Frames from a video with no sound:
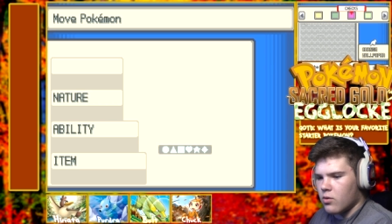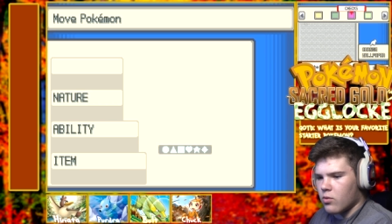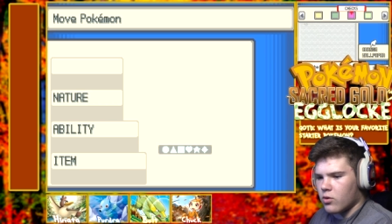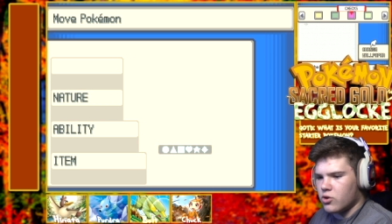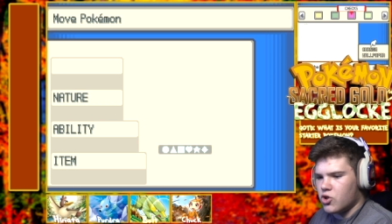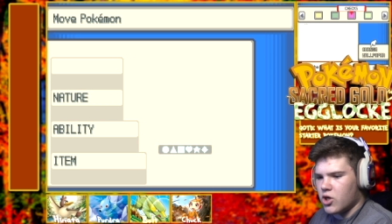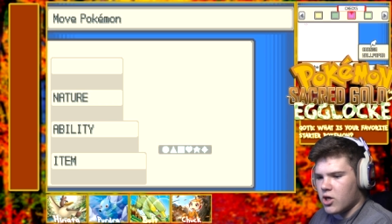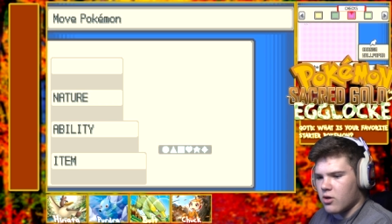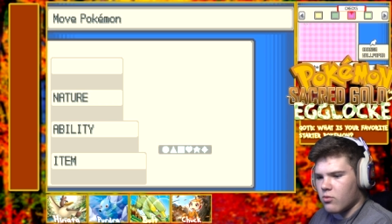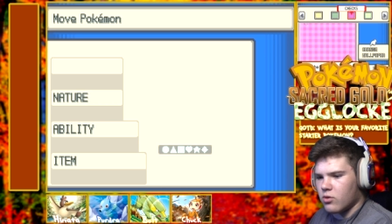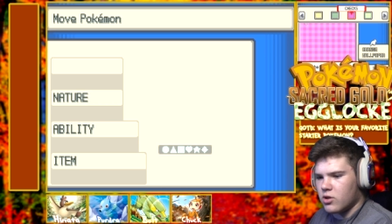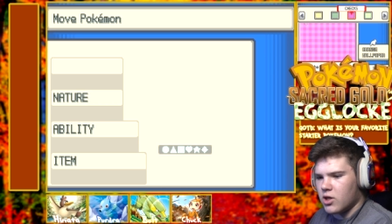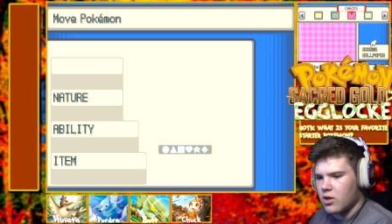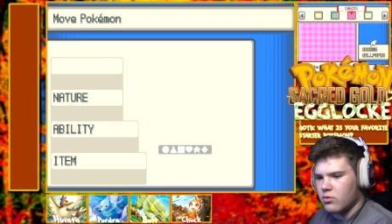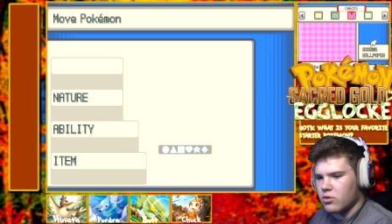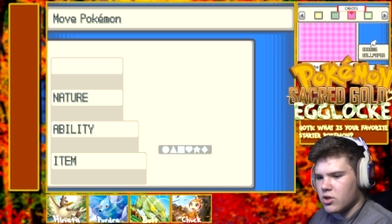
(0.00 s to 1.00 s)
We'll, we'll
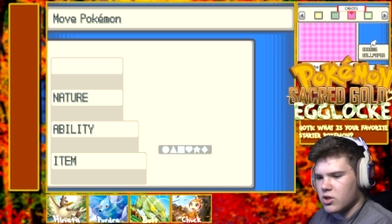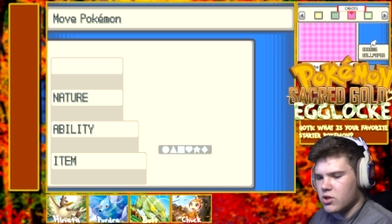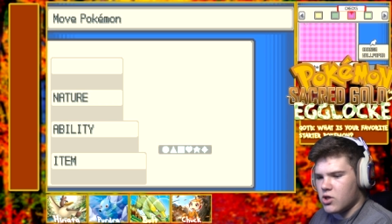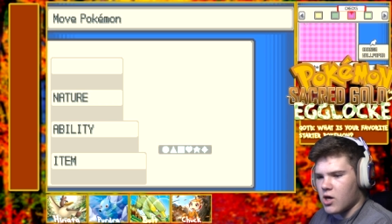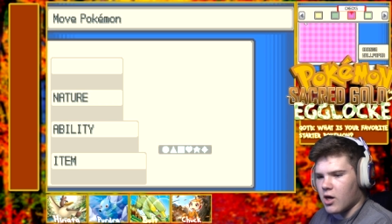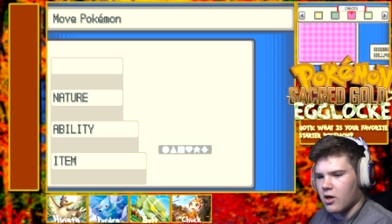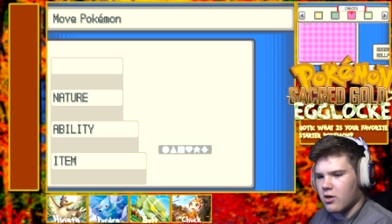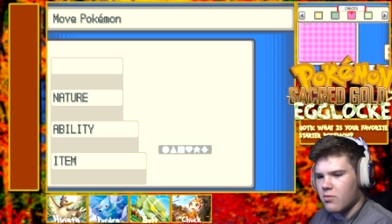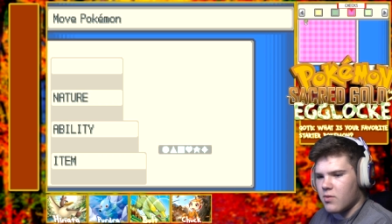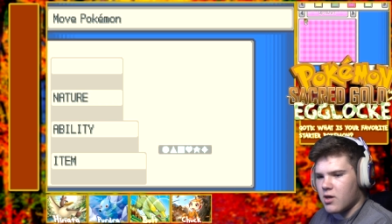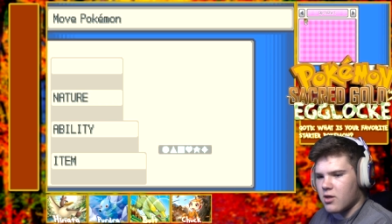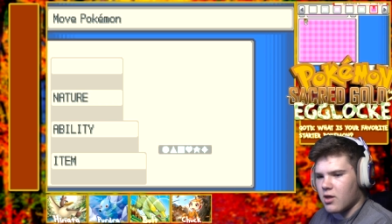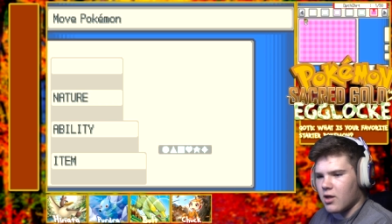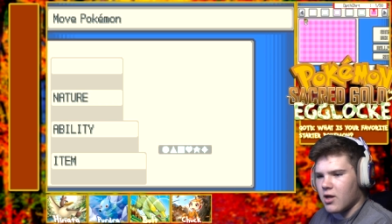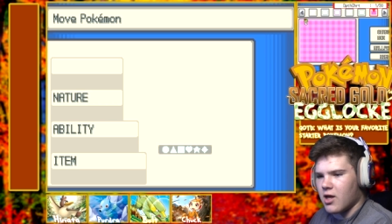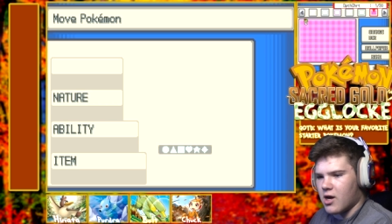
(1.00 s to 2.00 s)
change the checks,
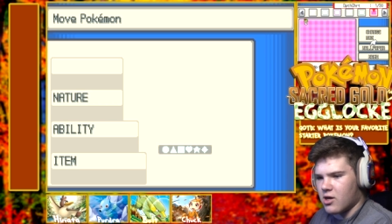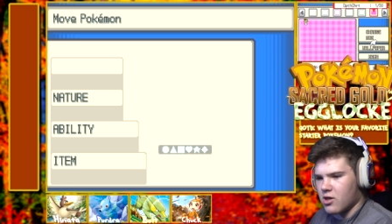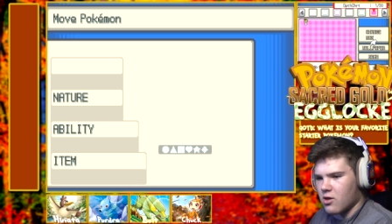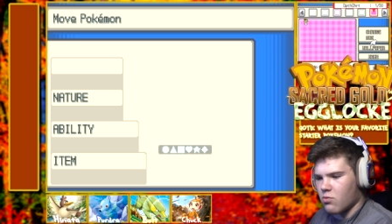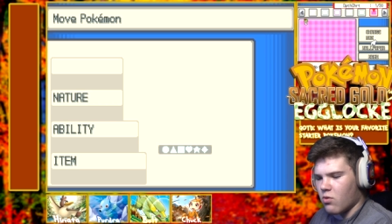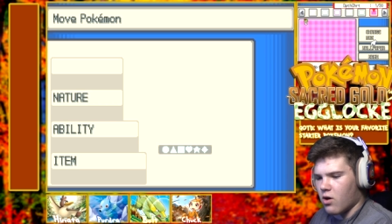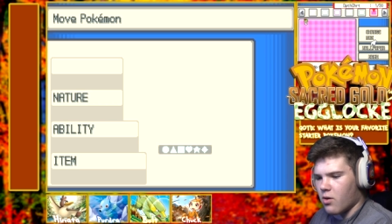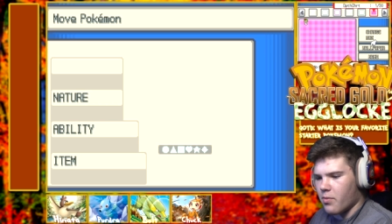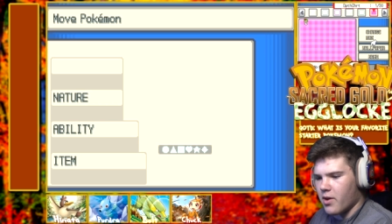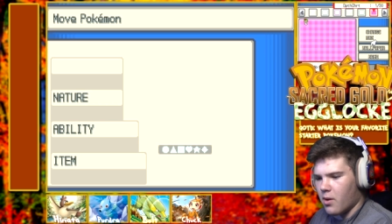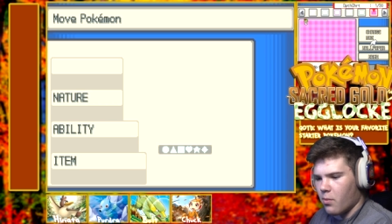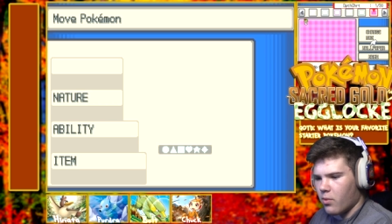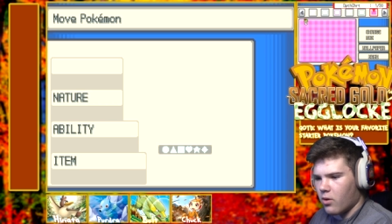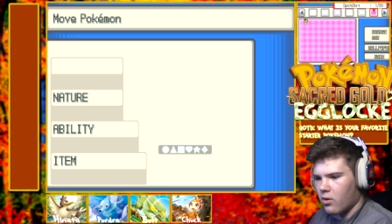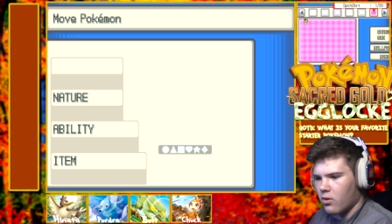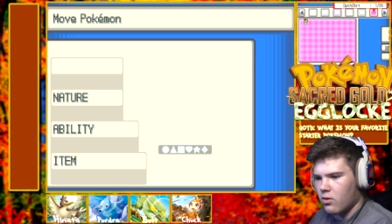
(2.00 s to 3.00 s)
because I like this
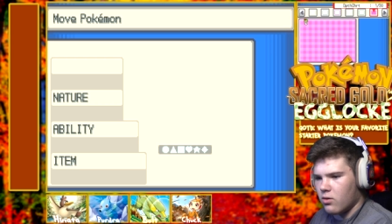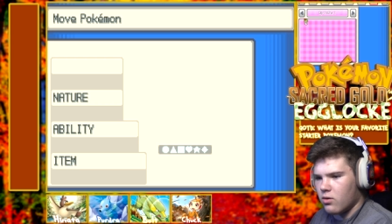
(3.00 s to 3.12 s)
wallpaper.